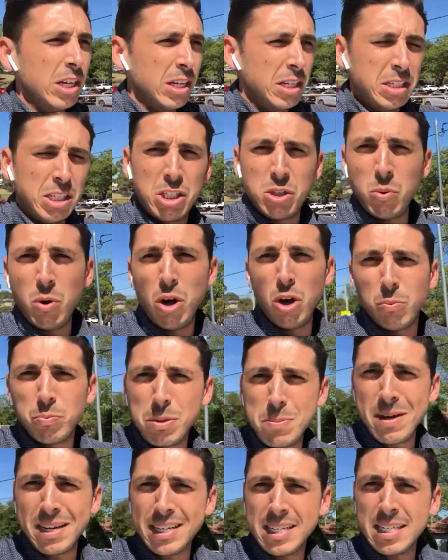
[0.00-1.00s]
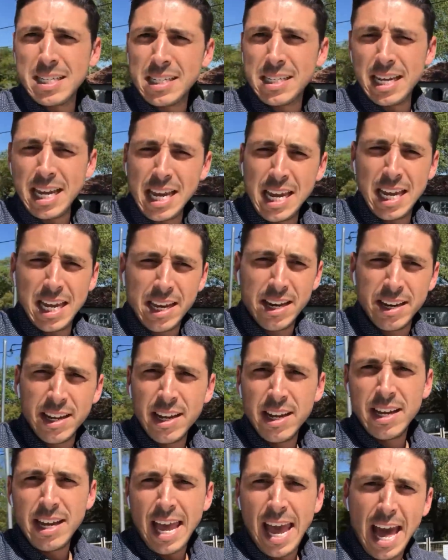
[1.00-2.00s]
because this will help them understand
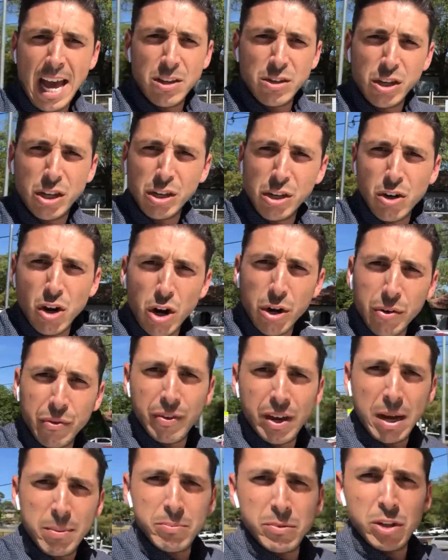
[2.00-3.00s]
how you can kind of